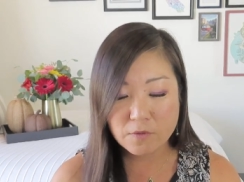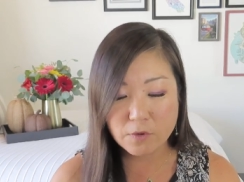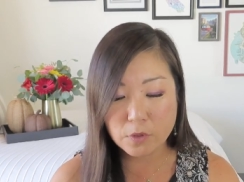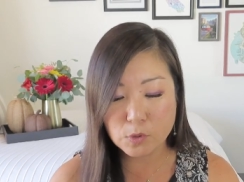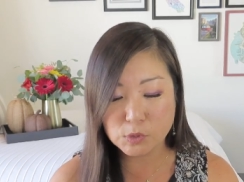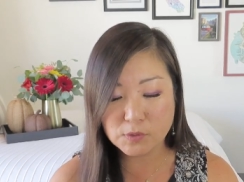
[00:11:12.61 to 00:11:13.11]

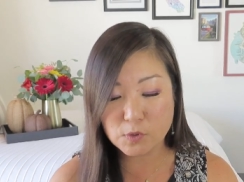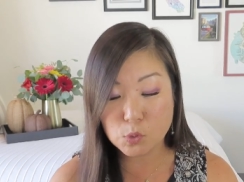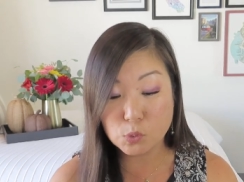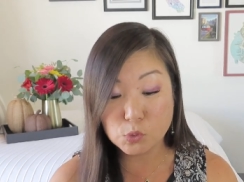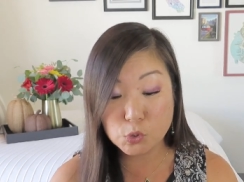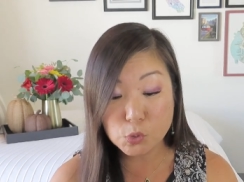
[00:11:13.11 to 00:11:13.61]
For those of you
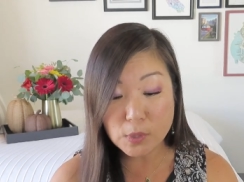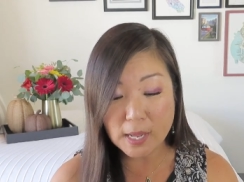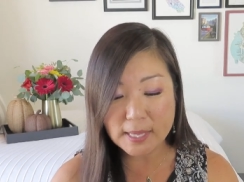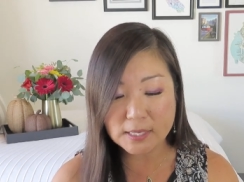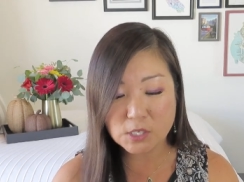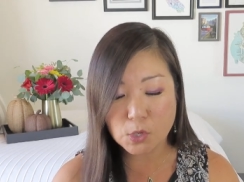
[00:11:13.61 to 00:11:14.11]
who do
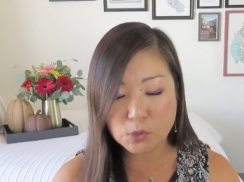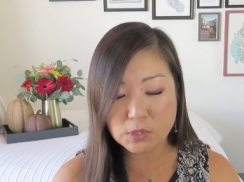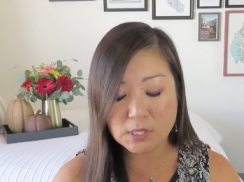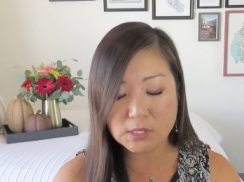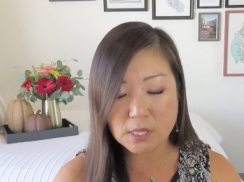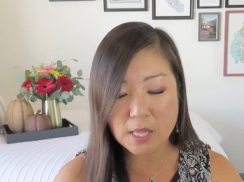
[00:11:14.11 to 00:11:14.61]
not like to go to
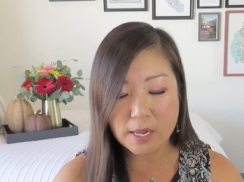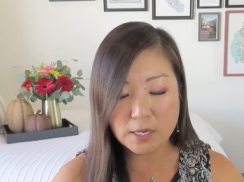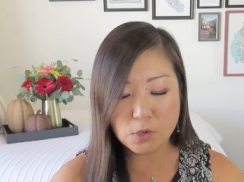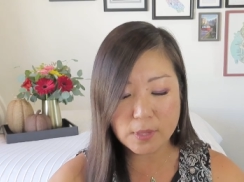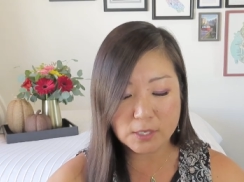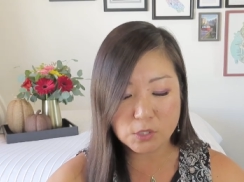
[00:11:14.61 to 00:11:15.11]
the salon
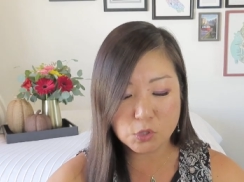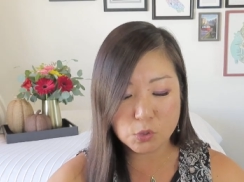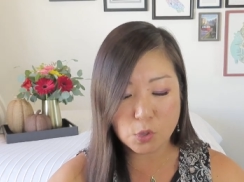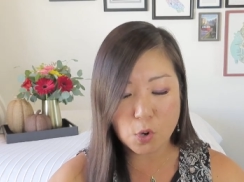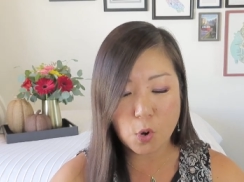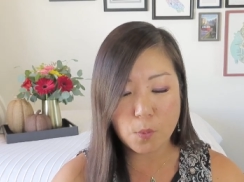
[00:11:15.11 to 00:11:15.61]
and you like to do
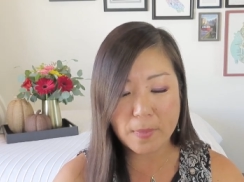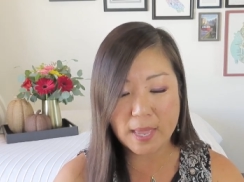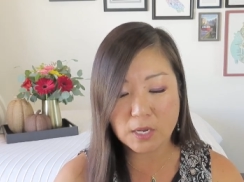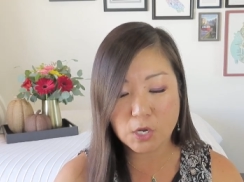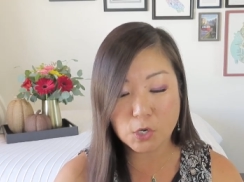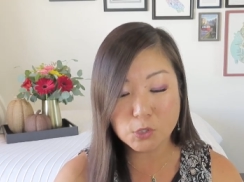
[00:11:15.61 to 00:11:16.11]
your home
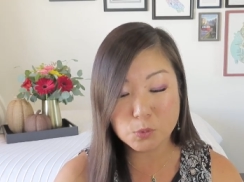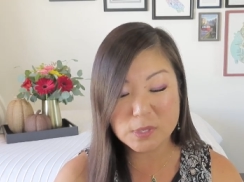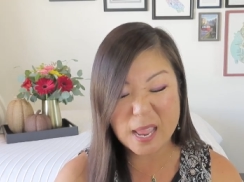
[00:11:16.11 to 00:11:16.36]
manicures,